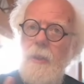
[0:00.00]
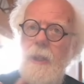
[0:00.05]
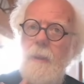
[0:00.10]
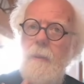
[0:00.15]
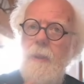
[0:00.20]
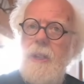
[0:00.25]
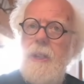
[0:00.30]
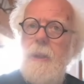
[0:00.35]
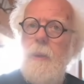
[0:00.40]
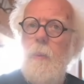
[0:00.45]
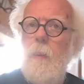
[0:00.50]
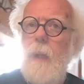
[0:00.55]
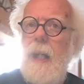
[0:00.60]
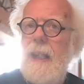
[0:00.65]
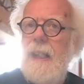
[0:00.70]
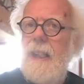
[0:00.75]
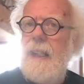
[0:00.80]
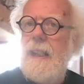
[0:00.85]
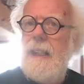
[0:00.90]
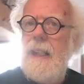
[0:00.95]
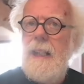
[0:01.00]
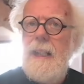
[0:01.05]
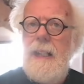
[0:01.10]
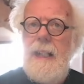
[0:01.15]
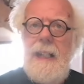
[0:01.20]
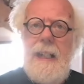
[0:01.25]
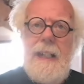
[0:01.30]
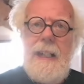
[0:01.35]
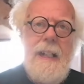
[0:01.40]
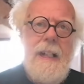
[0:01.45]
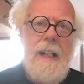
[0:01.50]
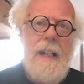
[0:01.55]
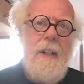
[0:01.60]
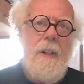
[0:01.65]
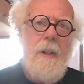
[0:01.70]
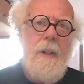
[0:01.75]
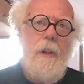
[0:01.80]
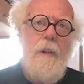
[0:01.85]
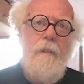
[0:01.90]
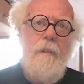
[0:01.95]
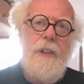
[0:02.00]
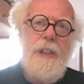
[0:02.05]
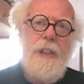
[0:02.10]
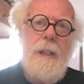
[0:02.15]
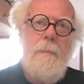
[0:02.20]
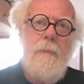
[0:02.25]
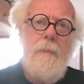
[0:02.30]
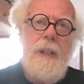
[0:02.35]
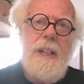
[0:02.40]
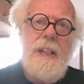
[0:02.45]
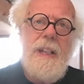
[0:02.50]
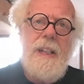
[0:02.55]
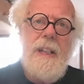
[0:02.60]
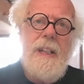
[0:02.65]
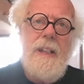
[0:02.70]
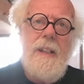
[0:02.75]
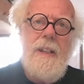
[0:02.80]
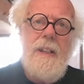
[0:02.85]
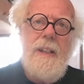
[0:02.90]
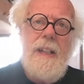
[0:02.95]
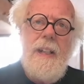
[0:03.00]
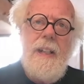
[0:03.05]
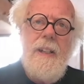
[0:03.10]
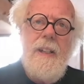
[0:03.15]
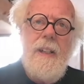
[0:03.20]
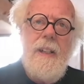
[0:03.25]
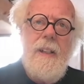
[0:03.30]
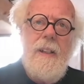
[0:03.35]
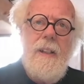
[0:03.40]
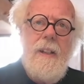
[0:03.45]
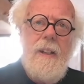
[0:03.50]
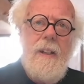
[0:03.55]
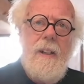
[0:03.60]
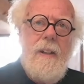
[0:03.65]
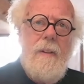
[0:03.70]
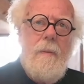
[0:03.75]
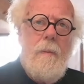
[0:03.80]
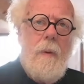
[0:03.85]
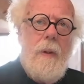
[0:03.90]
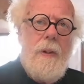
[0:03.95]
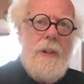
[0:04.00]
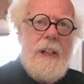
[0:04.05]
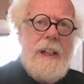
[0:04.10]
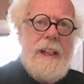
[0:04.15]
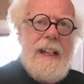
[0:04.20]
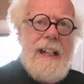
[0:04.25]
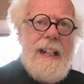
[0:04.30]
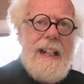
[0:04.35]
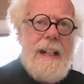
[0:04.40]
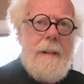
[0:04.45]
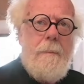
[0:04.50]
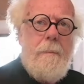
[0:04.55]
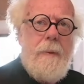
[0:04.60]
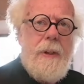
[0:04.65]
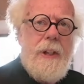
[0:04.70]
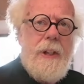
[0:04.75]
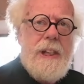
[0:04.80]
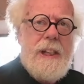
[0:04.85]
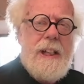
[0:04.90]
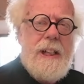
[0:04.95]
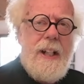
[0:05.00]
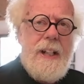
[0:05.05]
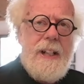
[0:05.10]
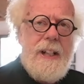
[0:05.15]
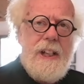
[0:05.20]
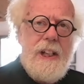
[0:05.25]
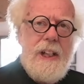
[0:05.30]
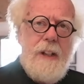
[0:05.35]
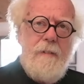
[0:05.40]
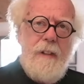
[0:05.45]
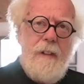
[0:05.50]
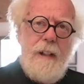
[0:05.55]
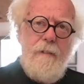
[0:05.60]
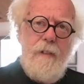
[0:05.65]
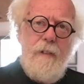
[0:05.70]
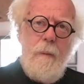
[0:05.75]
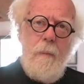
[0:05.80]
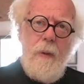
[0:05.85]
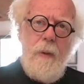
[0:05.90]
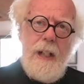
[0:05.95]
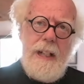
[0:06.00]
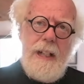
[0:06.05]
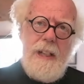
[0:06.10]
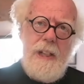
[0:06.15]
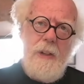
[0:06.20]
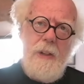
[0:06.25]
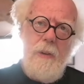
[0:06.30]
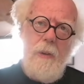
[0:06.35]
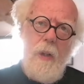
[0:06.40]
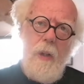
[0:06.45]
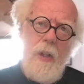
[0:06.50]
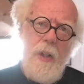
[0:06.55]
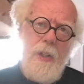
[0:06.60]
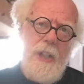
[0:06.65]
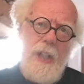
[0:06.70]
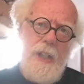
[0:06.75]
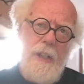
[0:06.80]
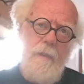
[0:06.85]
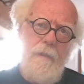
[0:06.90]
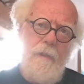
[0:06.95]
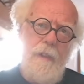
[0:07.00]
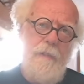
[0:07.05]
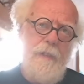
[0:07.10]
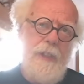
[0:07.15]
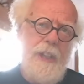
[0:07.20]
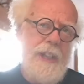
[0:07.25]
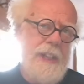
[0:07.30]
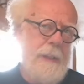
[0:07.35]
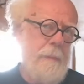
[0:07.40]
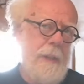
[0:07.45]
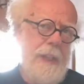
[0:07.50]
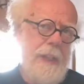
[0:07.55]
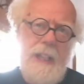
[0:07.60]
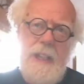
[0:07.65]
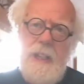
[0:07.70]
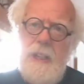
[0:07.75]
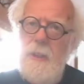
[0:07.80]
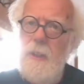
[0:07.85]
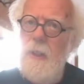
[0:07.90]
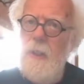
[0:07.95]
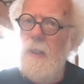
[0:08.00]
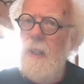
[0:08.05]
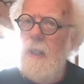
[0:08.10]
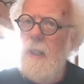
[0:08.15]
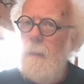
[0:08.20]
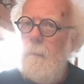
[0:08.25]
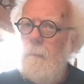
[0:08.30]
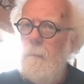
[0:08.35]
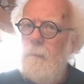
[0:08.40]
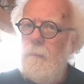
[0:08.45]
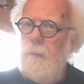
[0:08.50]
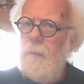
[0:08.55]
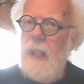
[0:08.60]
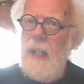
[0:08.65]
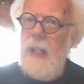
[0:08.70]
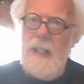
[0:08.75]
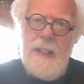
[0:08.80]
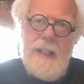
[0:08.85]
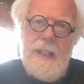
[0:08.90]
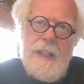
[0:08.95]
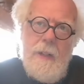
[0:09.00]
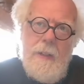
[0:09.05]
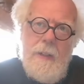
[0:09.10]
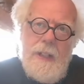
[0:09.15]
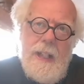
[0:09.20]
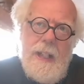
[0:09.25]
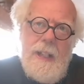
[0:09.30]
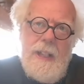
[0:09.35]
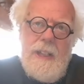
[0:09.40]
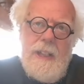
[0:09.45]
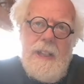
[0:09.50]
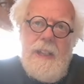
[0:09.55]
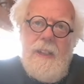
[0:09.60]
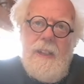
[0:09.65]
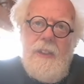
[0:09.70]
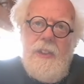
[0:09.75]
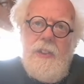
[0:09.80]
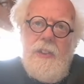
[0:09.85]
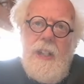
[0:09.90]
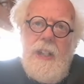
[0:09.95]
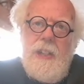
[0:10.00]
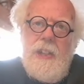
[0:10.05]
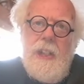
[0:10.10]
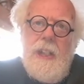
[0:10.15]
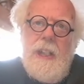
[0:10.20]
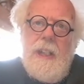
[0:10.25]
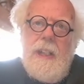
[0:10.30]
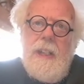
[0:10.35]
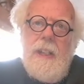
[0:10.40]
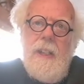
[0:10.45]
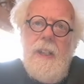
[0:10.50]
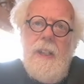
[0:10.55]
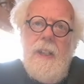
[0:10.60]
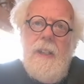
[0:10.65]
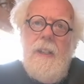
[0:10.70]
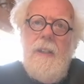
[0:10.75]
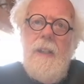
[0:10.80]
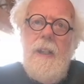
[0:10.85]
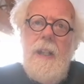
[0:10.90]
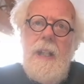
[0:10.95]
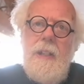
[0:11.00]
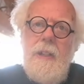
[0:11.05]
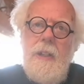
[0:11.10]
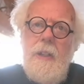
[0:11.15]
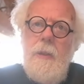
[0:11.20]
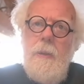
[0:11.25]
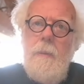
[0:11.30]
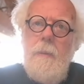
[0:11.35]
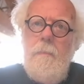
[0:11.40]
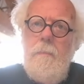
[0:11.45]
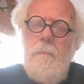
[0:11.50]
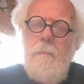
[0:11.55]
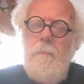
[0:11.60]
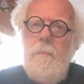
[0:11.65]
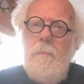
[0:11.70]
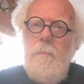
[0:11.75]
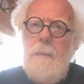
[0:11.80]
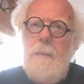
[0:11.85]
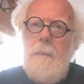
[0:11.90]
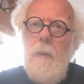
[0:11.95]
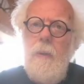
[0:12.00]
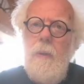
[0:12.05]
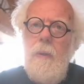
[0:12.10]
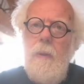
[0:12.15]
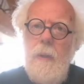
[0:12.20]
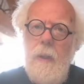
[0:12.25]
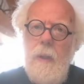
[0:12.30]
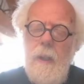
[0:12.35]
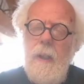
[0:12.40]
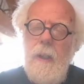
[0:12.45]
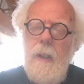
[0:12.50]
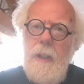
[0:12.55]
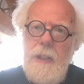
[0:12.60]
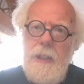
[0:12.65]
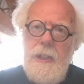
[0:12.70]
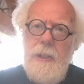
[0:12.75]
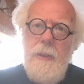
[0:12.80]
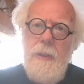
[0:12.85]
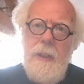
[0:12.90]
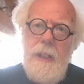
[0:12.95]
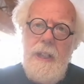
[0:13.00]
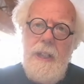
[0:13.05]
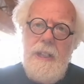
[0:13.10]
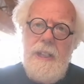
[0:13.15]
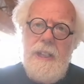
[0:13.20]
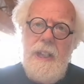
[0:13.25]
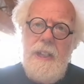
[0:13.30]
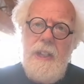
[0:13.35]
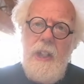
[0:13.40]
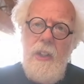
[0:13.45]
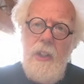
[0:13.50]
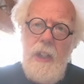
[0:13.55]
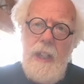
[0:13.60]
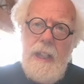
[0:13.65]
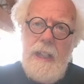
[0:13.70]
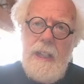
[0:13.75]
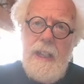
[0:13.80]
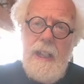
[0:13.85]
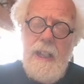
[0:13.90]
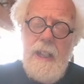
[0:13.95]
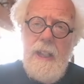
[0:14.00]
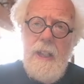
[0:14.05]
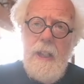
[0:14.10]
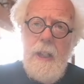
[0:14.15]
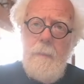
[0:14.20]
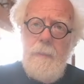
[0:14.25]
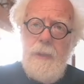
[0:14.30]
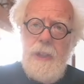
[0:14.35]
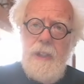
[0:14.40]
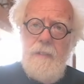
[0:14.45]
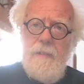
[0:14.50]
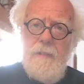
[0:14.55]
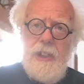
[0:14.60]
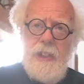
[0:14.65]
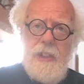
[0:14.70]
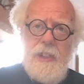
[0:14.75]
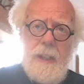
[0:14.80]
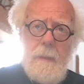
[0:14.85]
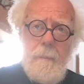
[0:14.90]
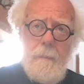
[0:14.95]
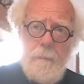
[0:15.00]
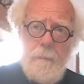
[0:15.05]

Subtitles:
There was a wacky guy who, for some reason, didn't want to keep the Sky Survey from later on in the 50s, but that's not, and that is tragic. I know people, historians at the Lick Observatory.